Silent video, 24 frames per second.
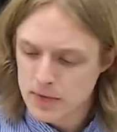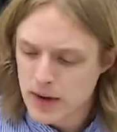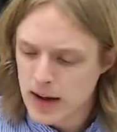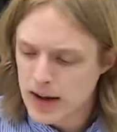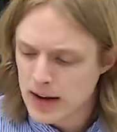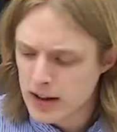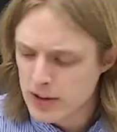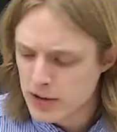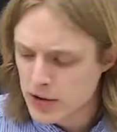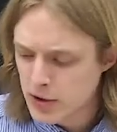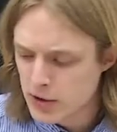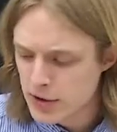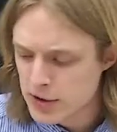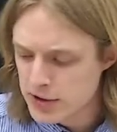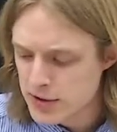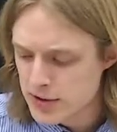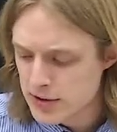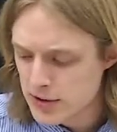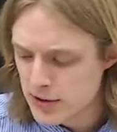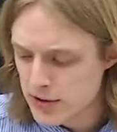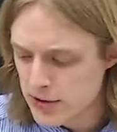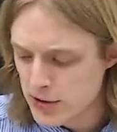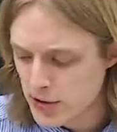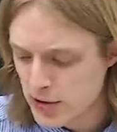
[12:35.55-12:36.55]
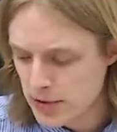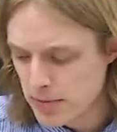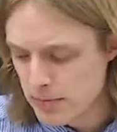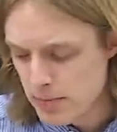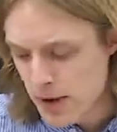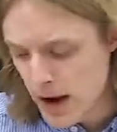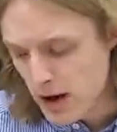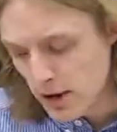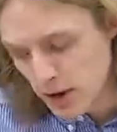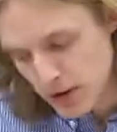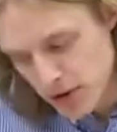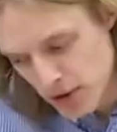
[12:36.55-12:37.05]
It encourages a certain
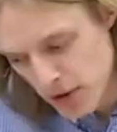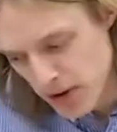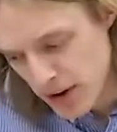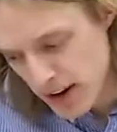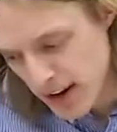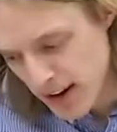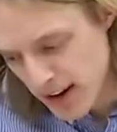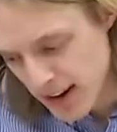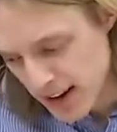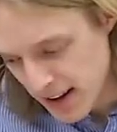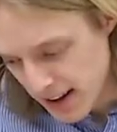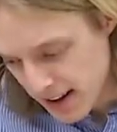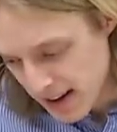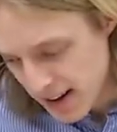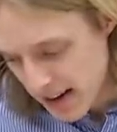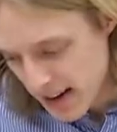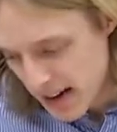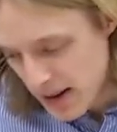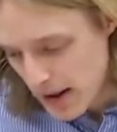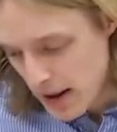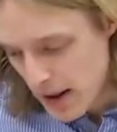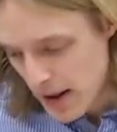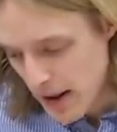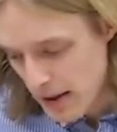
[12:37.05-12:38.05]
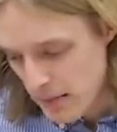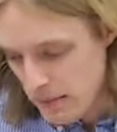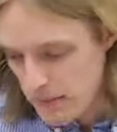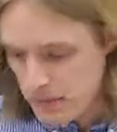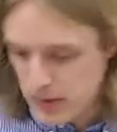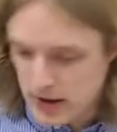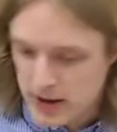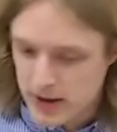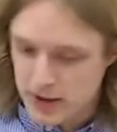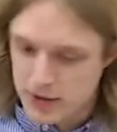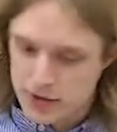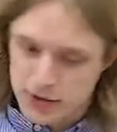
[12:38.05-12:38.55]
paranoia
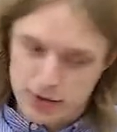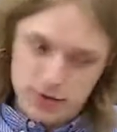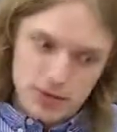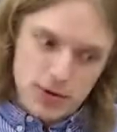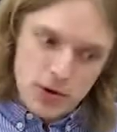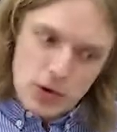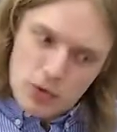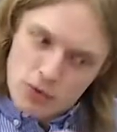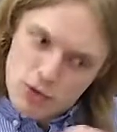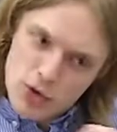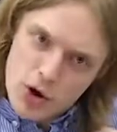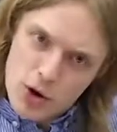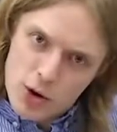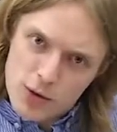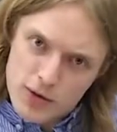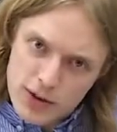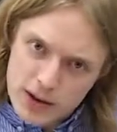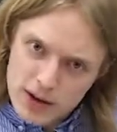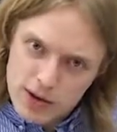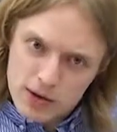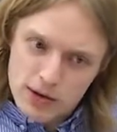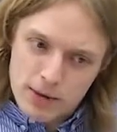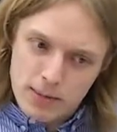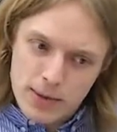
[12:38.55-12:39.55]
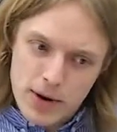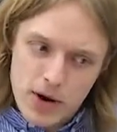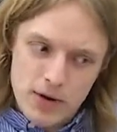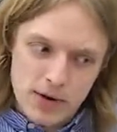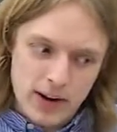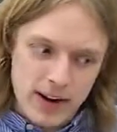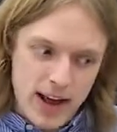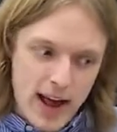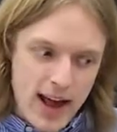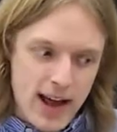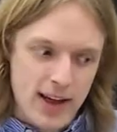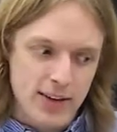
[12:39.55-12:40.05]
because you know that your
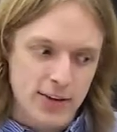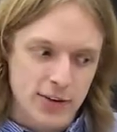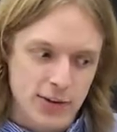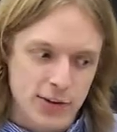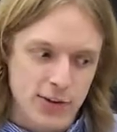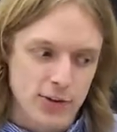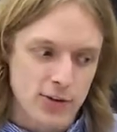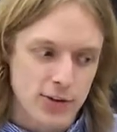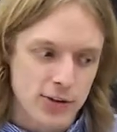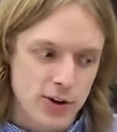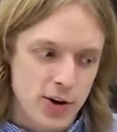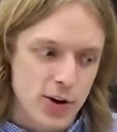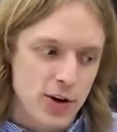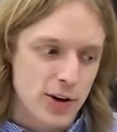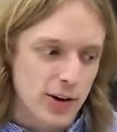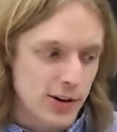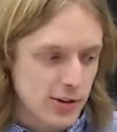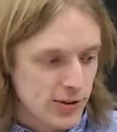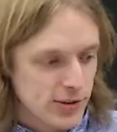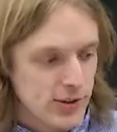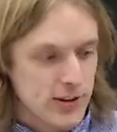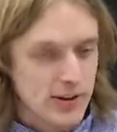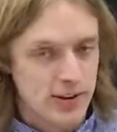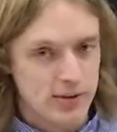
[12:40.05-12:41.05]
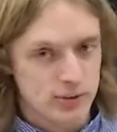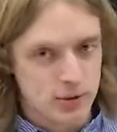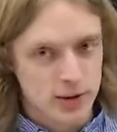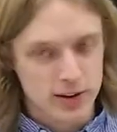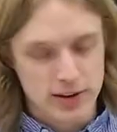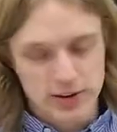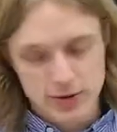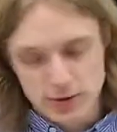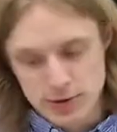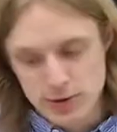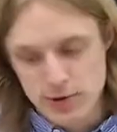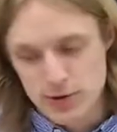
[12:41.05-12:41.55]
opponent has certain cards that can
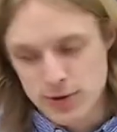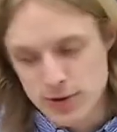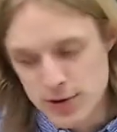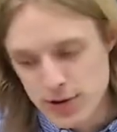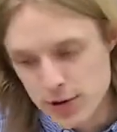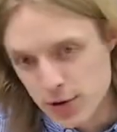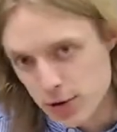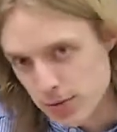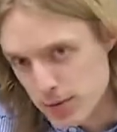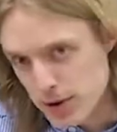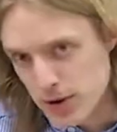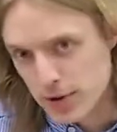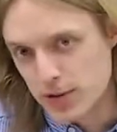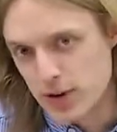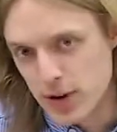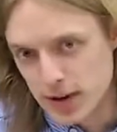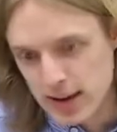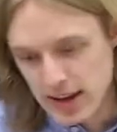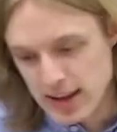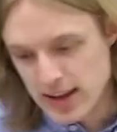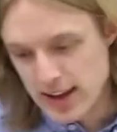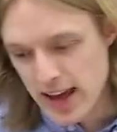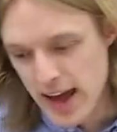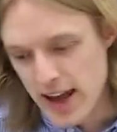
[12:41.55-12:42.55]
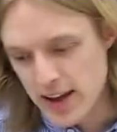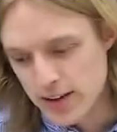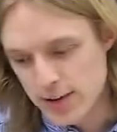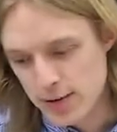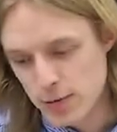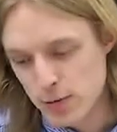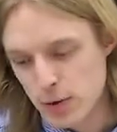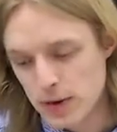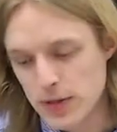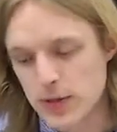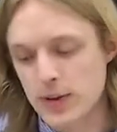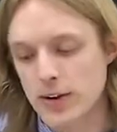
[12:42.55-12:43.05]
really screw you, but you're trying to
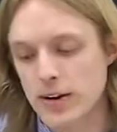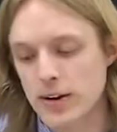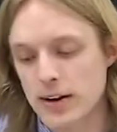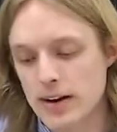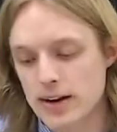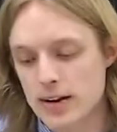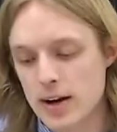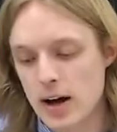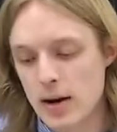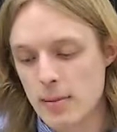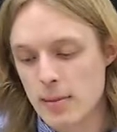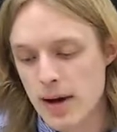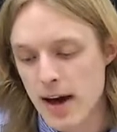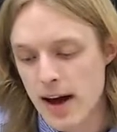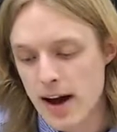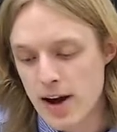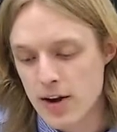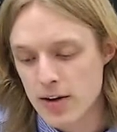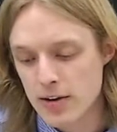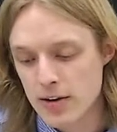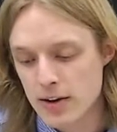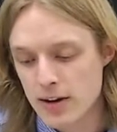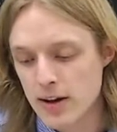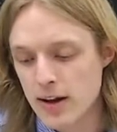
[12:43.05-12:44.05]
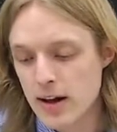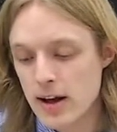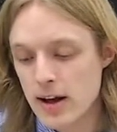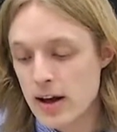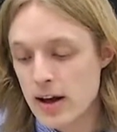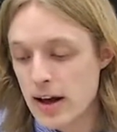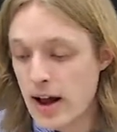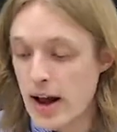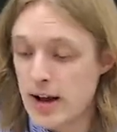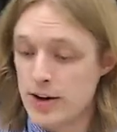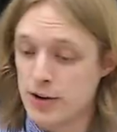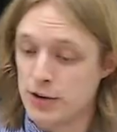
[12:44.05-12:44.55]
guess when they're going to come out.
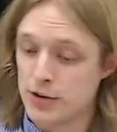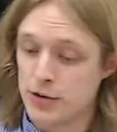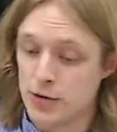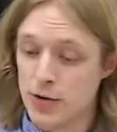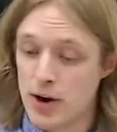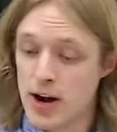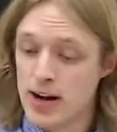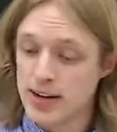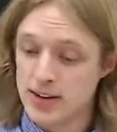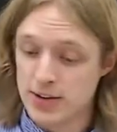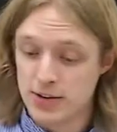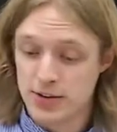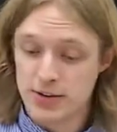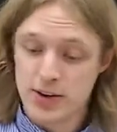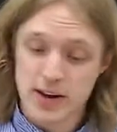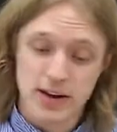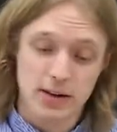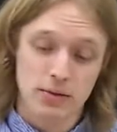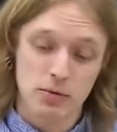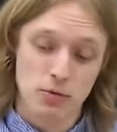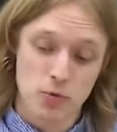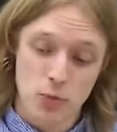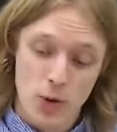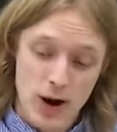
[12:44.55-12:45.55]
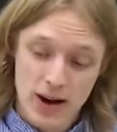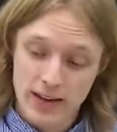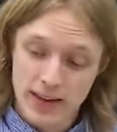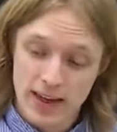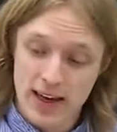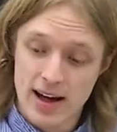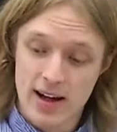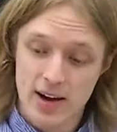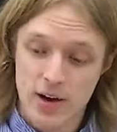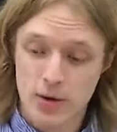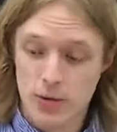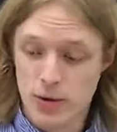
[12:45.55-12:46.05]
And you're trying to stay way the
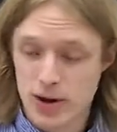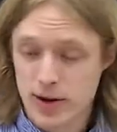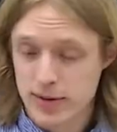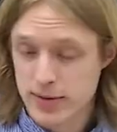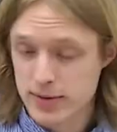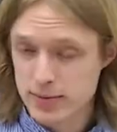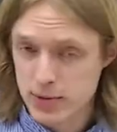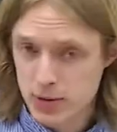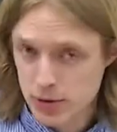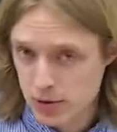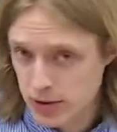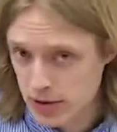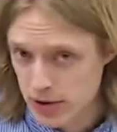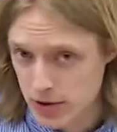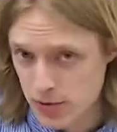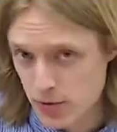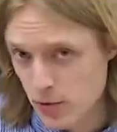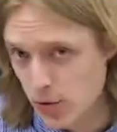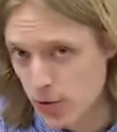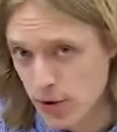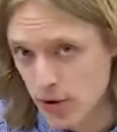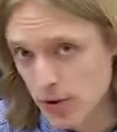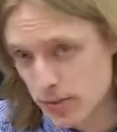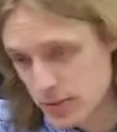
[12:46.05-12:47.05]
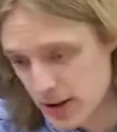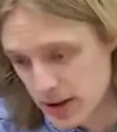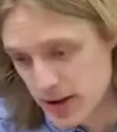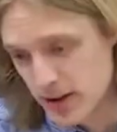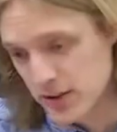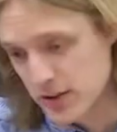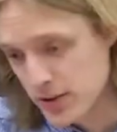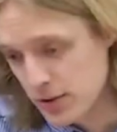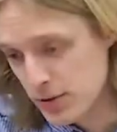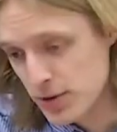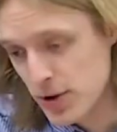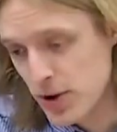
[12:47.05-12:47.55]
hell away from nuclear war
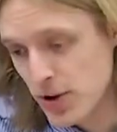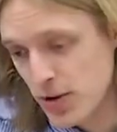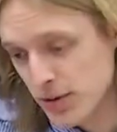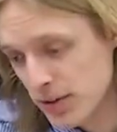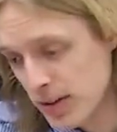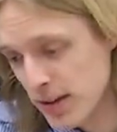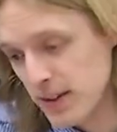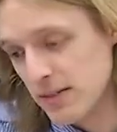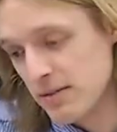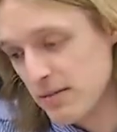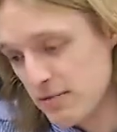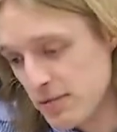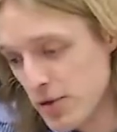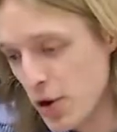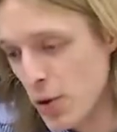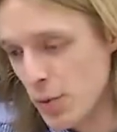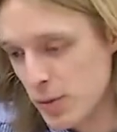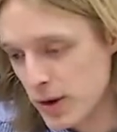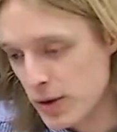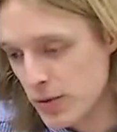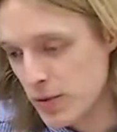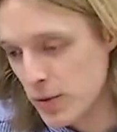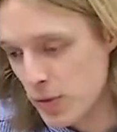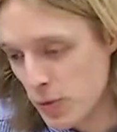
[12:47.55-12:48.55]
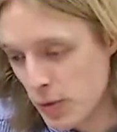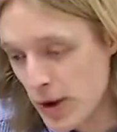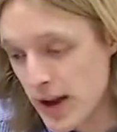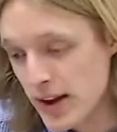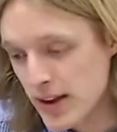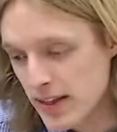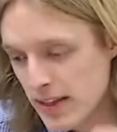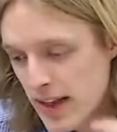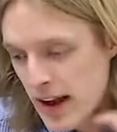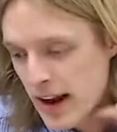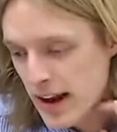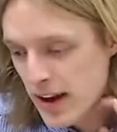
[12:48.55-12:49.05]
because you know that nobody will
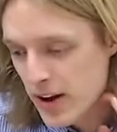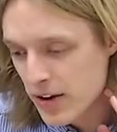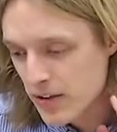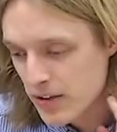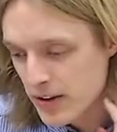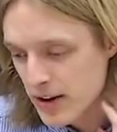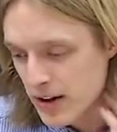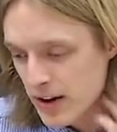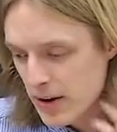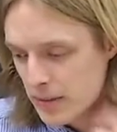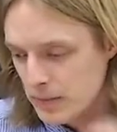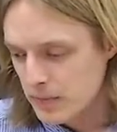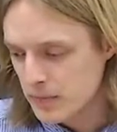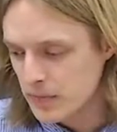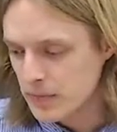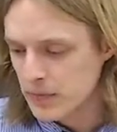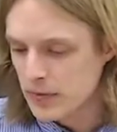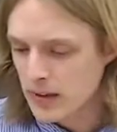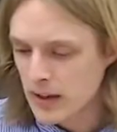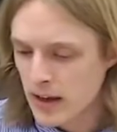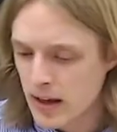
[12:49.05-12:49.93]
win in that outcome.